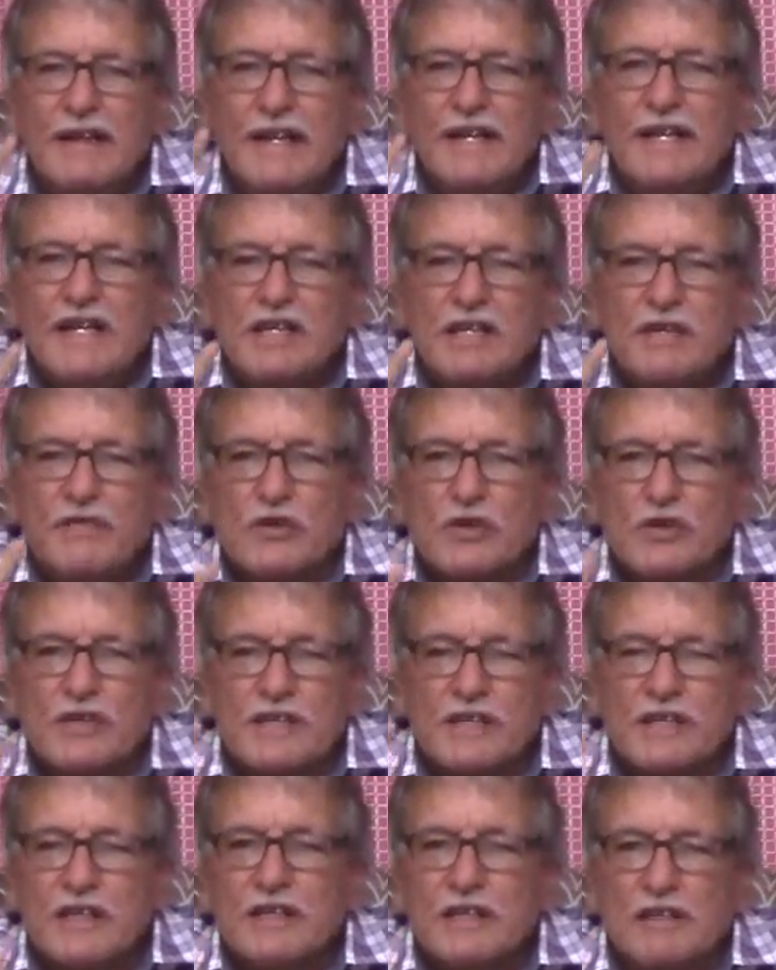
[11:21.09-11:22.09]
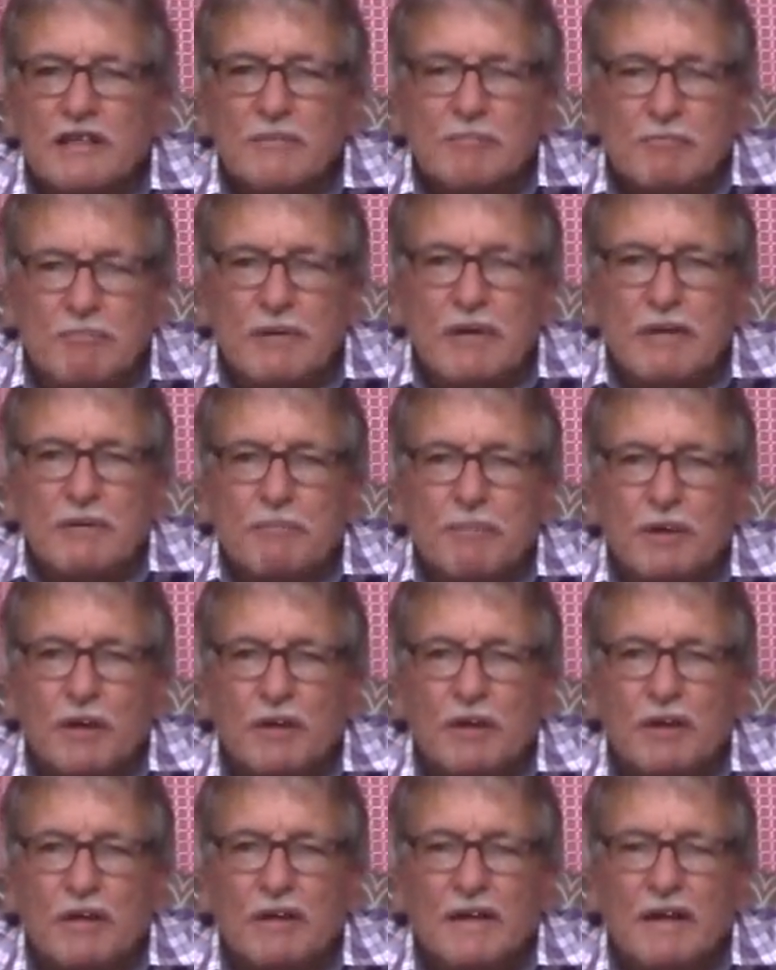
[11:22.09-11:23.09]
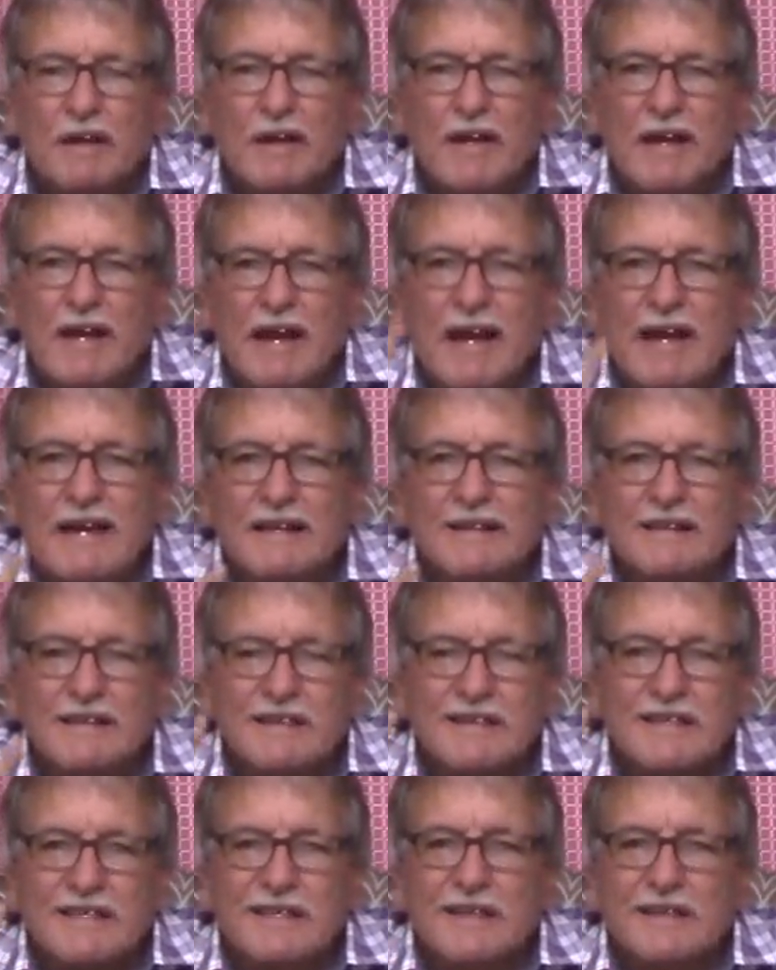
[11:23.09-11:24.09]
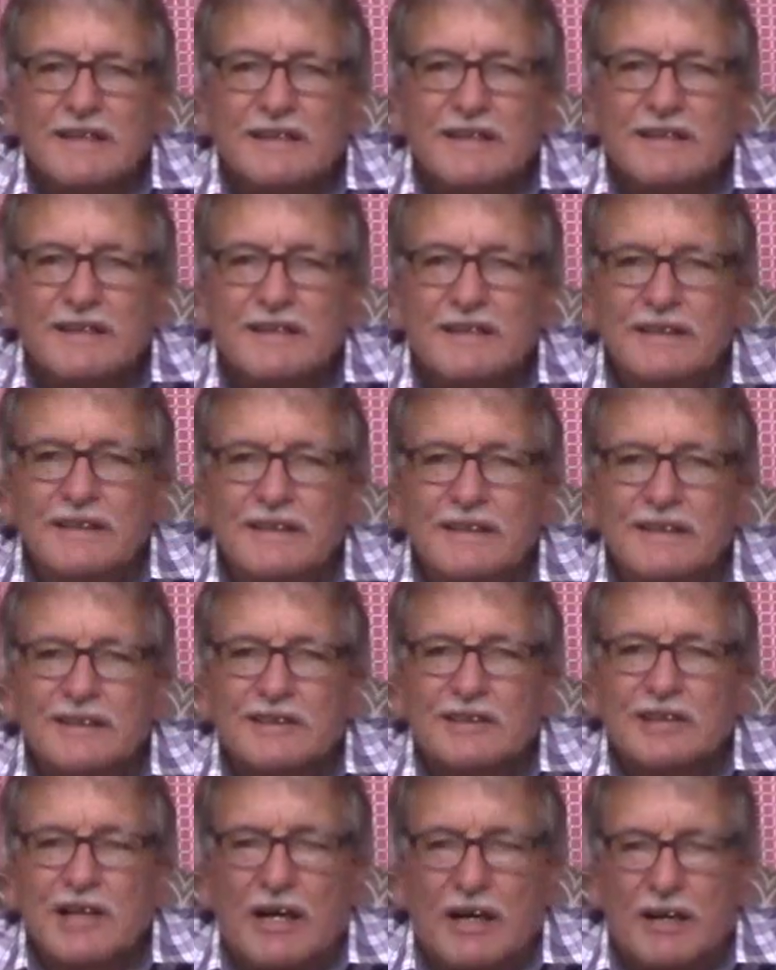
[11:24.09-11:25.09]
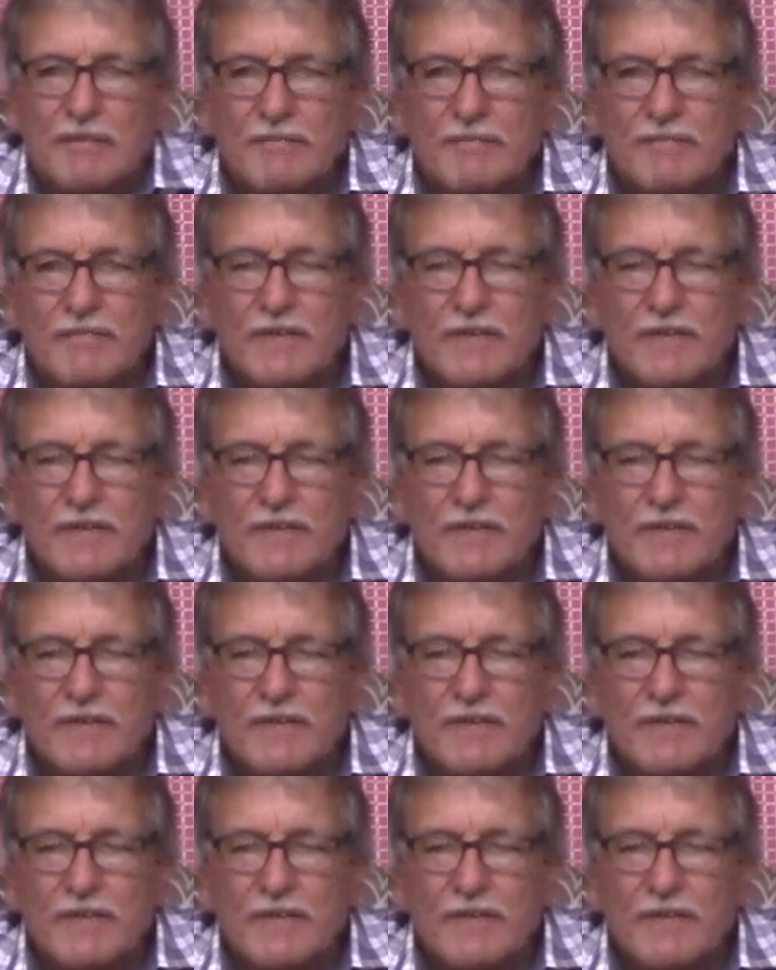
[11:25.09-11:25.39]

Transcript: is for certain people and a certain time.